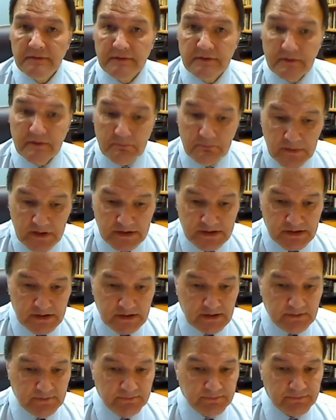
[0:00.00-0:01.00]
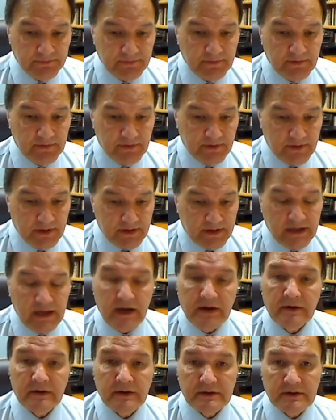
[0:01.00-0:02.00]
the mission, the
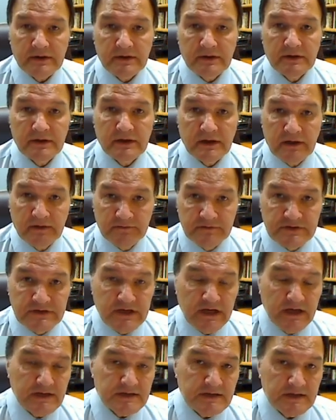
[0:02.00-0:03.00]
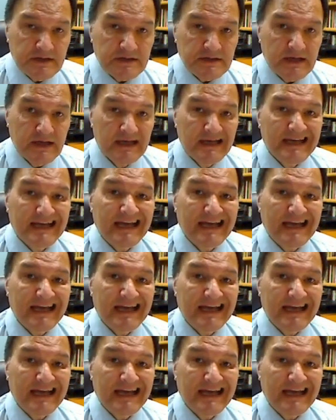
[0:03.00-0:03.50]
character of Jesus